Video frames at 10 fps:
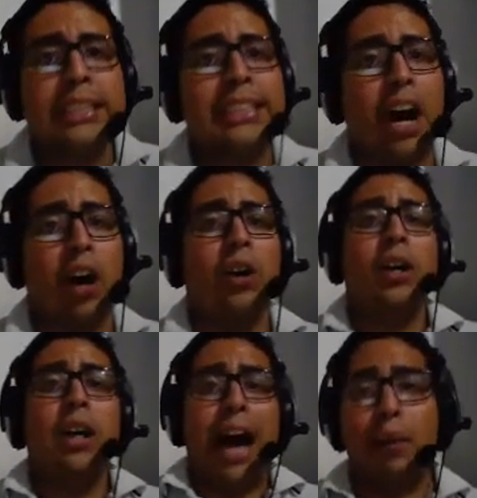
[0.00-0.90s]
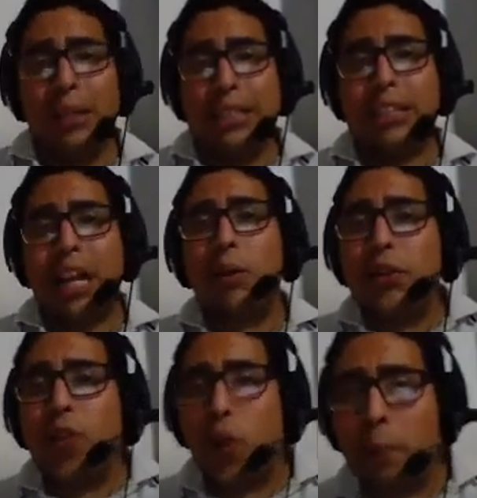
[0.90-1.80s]
Now I will start
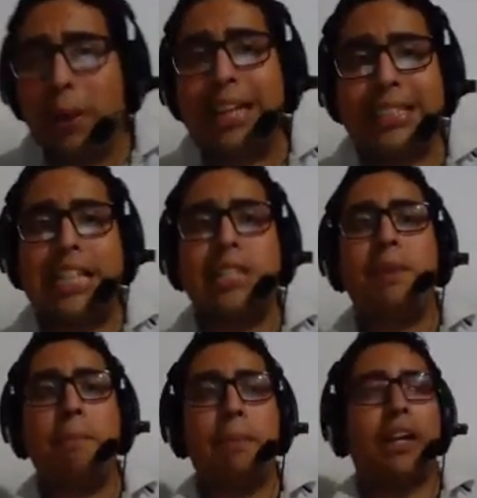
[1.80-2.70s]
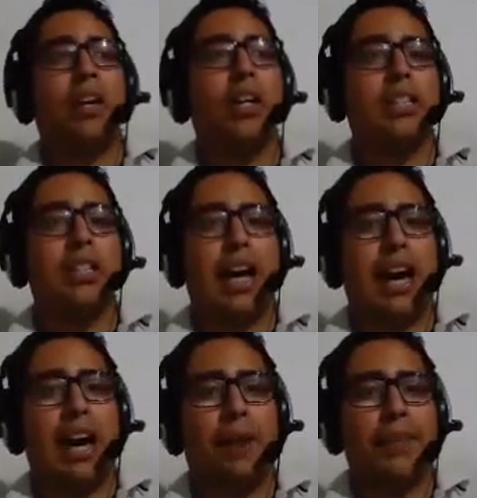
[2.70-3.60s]
with formal assessment because
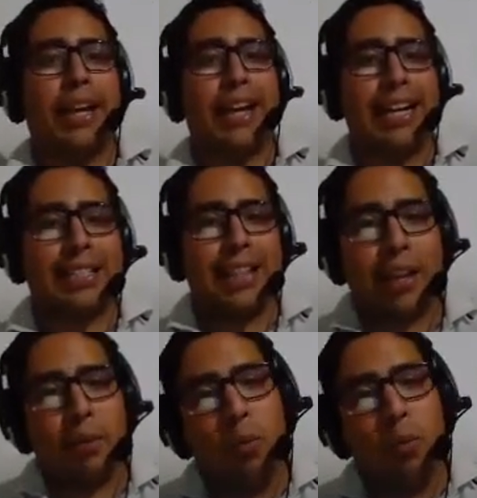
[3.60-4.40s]
um, it has like